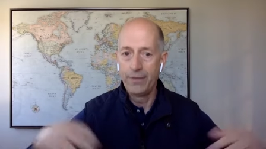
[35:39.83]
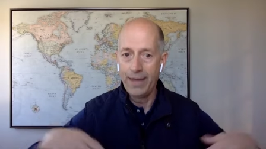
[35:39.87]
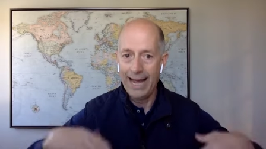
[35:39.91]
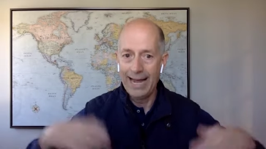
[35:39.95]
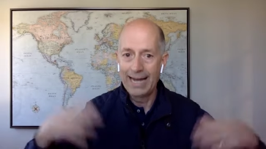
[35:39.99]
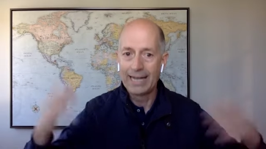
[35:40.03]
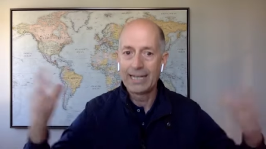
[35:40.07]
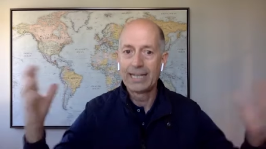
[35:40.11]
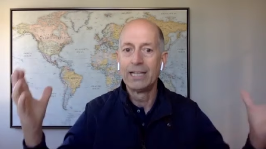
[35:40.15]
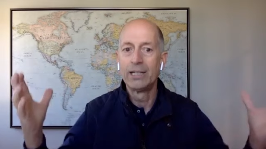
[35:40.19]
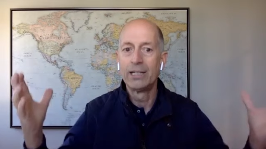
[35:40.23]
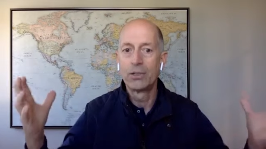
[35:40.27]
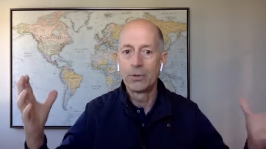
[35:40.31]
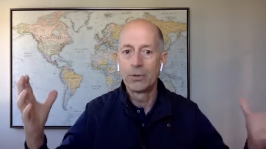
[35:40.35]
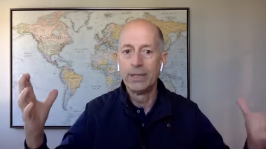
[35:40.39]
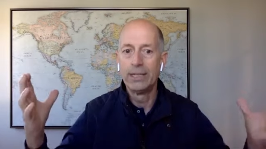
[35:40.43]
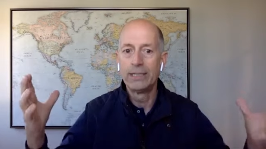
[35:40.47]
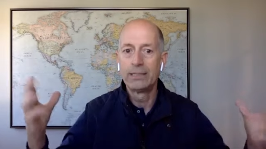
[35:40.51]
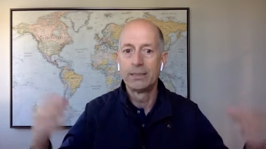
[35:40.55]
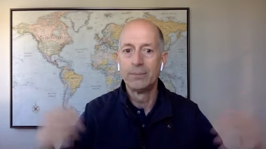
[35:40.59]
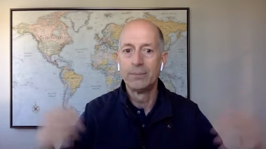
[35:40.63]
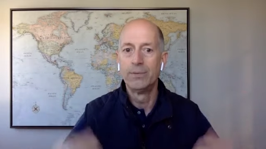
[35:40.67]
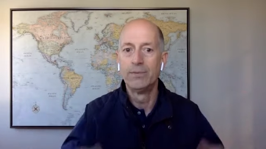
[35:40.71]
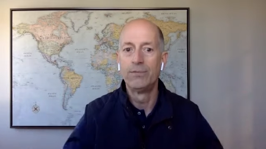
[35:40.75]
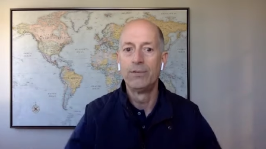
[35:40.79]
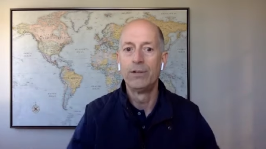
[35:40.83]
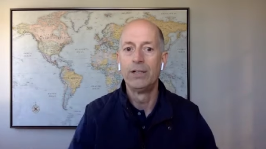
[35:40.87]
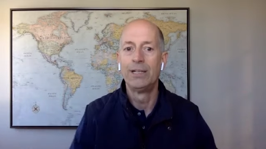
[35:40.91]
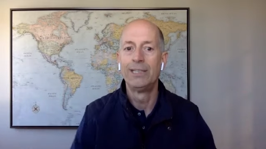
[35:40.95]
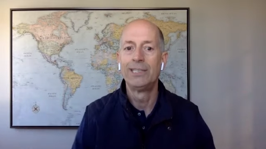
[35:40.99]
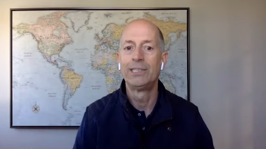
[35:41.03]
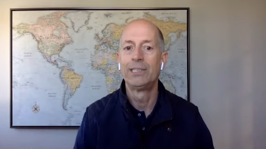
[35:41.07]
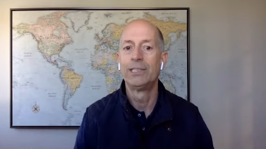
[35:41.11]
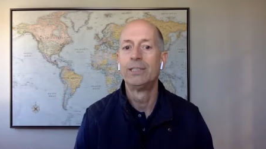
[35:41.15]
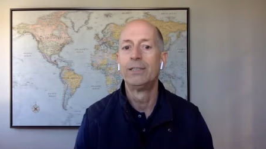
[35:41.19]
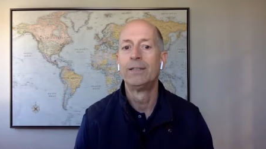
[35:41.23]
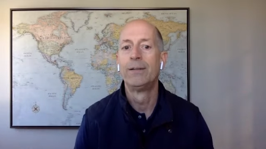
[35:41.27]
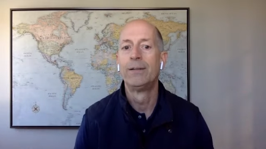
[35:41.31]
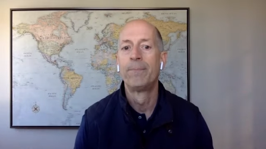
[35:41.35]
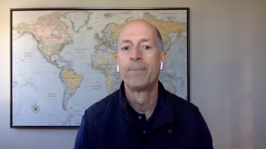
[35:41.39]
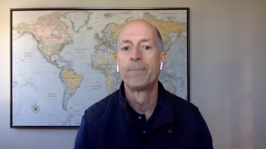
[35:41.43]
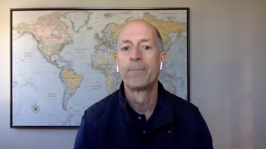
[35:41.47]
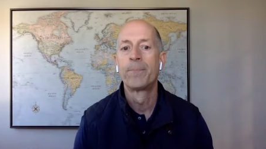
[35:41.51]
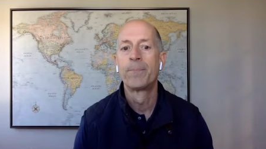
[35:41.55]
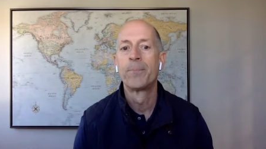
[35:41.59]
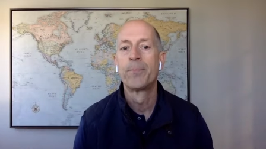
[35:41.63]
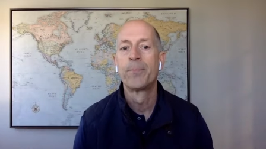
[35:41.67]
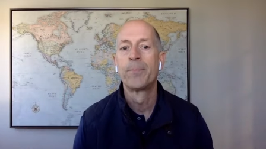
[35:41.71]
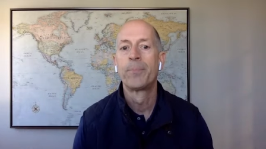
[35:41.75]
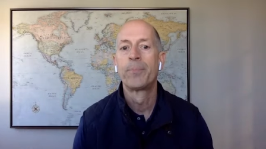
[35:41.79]
That can create some inflation.
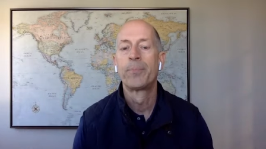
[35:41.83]
Okay.